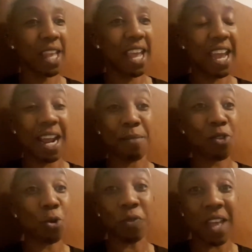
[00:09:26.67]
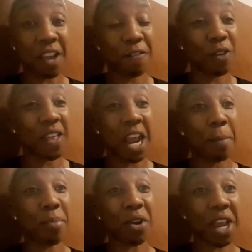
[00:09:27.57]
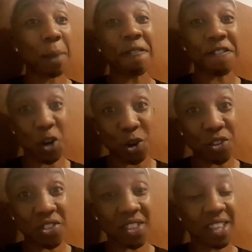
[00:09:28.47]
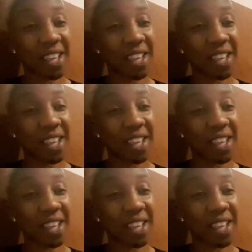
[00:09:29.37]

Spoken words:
And I'm so thankful that I put him first